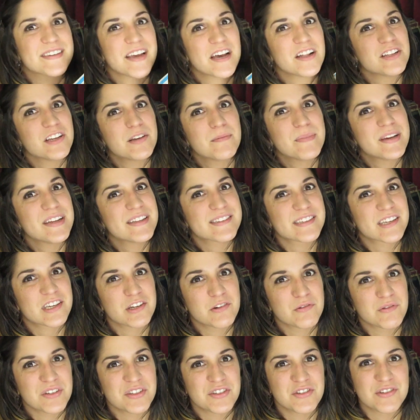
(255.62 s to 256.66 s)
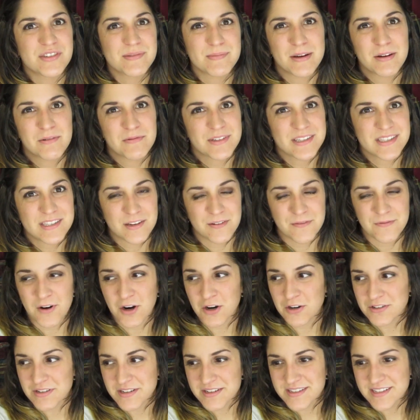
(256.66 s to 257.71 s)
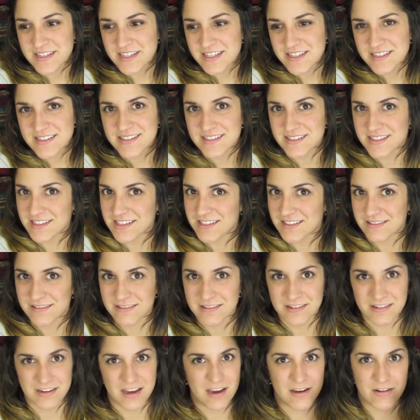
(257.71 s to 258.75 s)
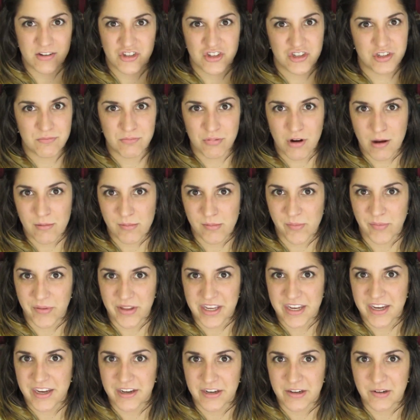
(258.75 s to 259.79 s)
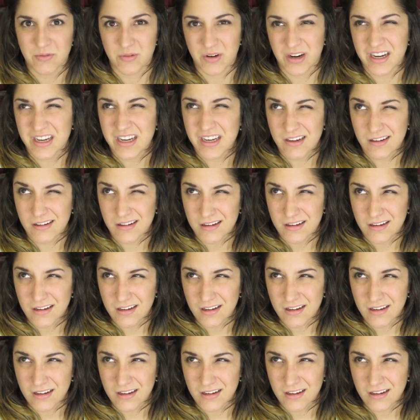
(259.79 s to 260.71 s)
if it's telling me it's gonna reduce my risk of heart disease, then I should probably eat it, right?